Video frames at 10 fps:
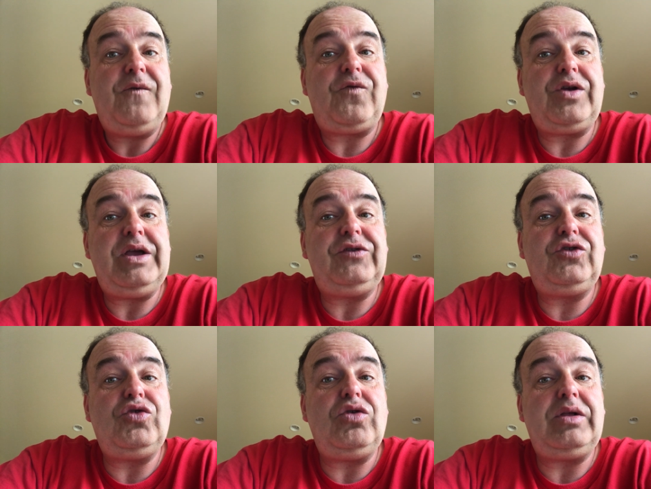free
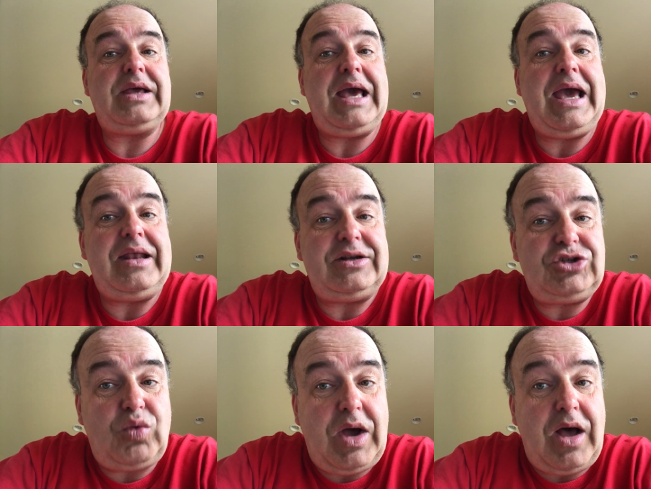school K to
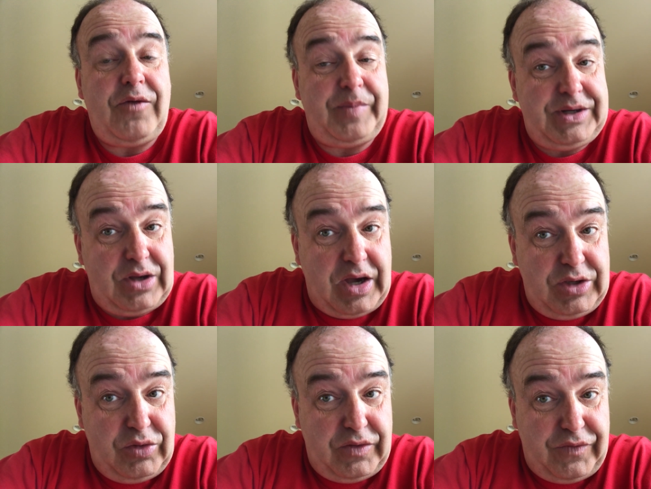12, but not
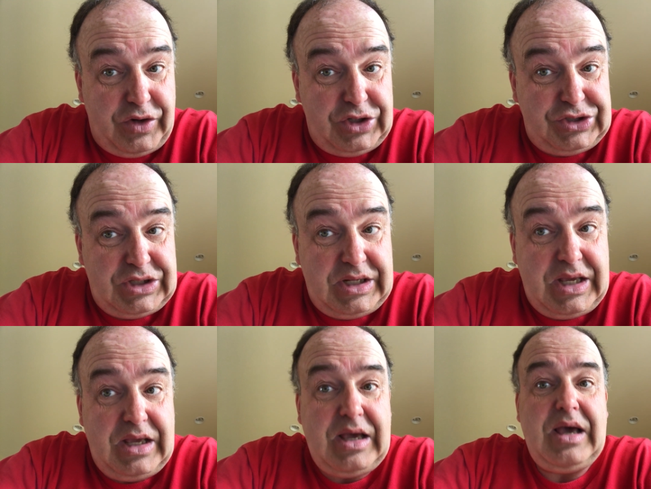
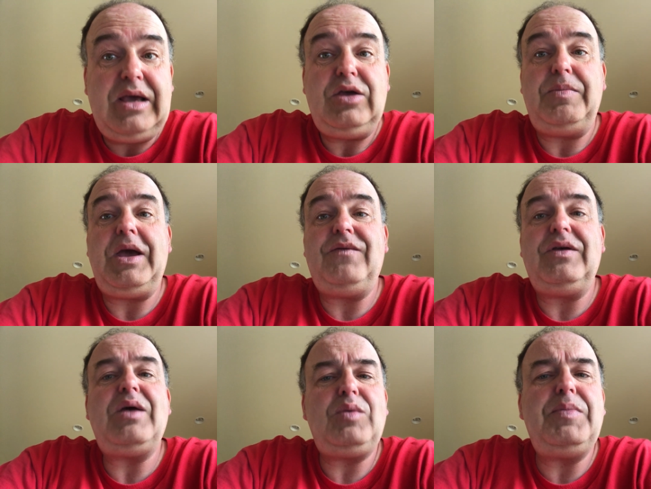university. You pay for
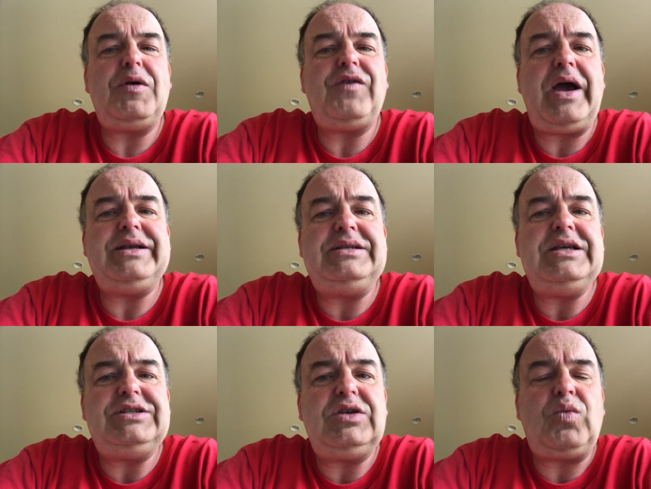that. And we provide
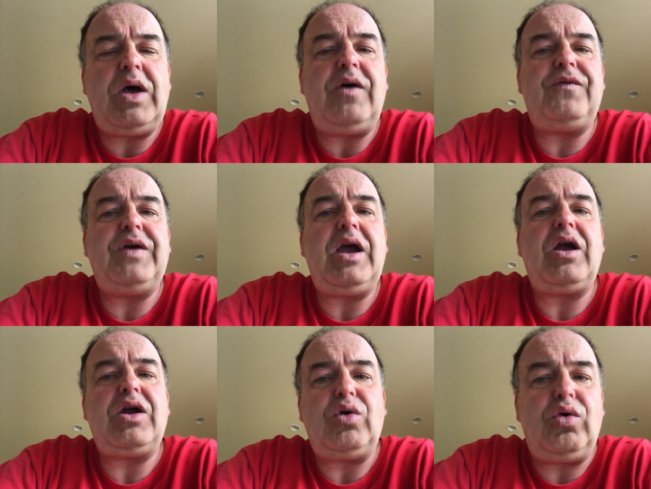decent
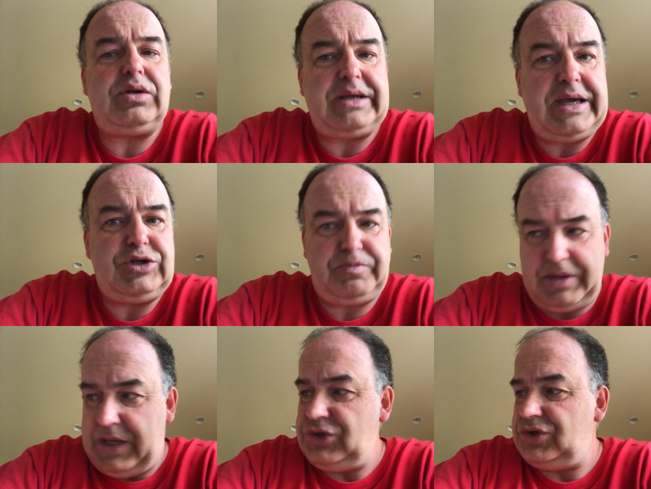welfare and old age
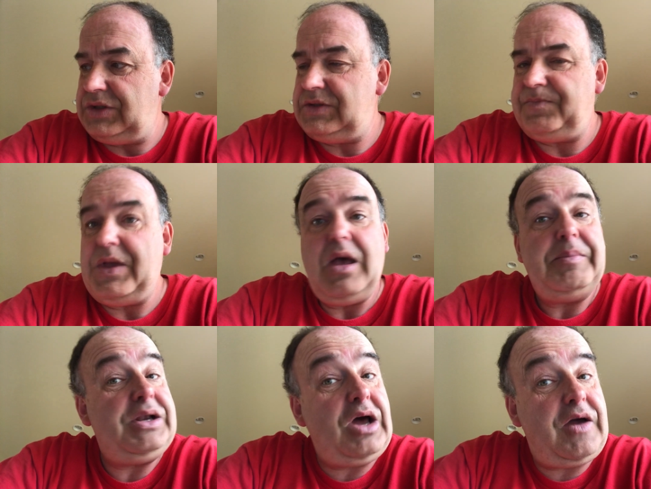pensions,
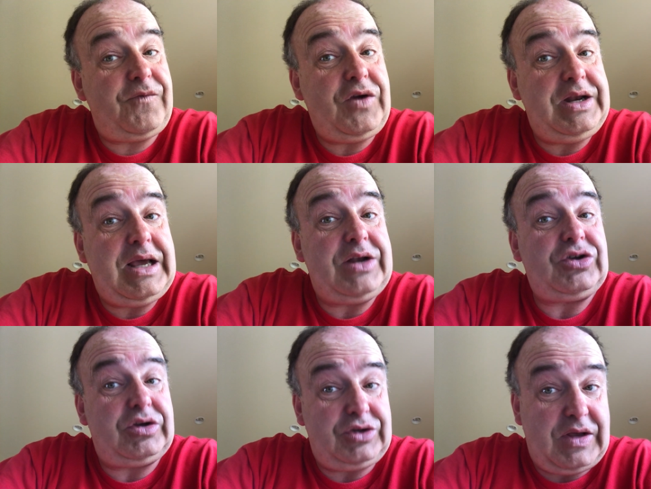but not free
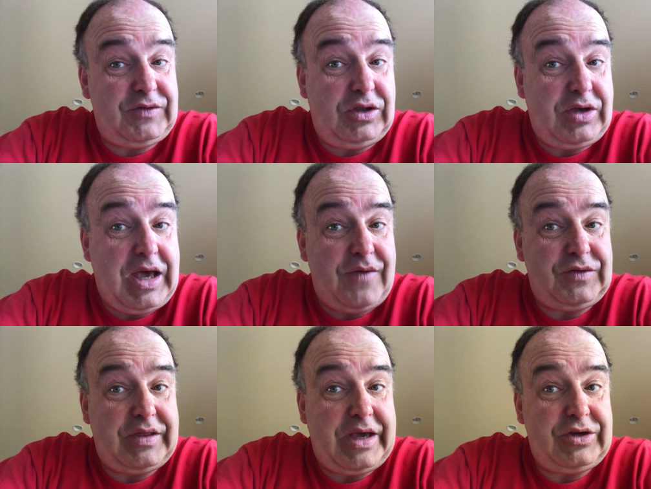dental. You have to look
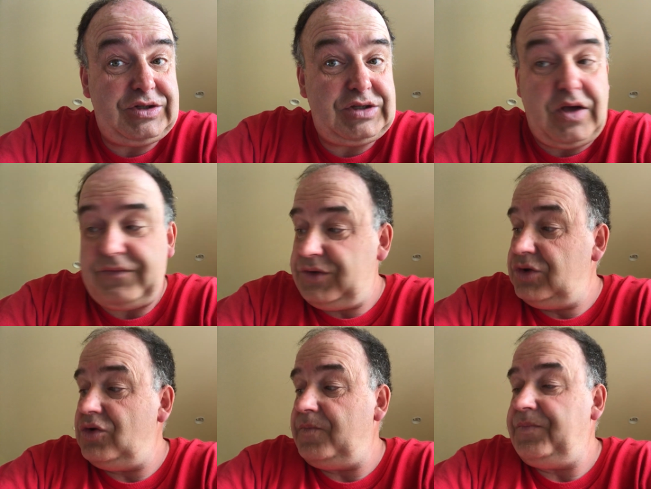after that yourself
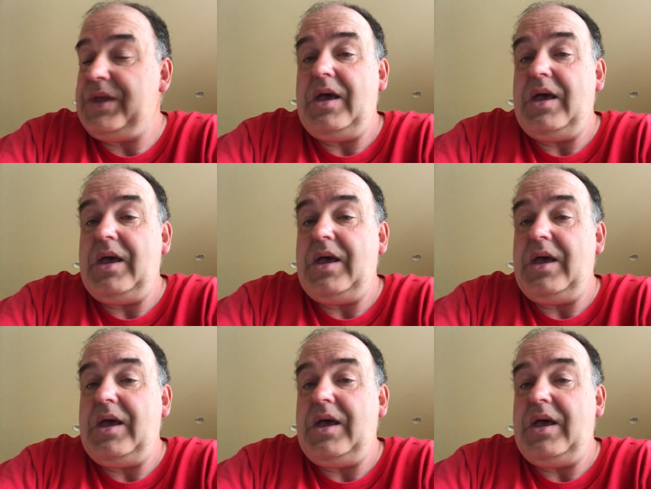too.